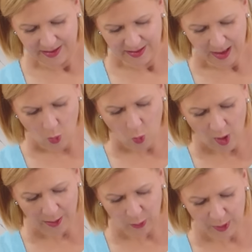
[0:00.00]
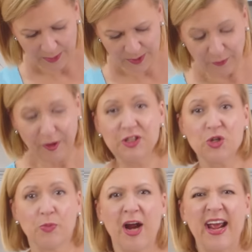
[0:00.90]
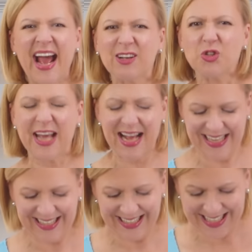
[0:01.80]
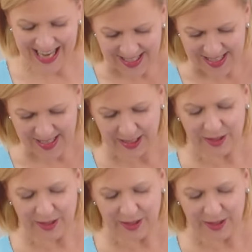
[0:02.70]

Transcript: A well-whipped French meringue actually has a density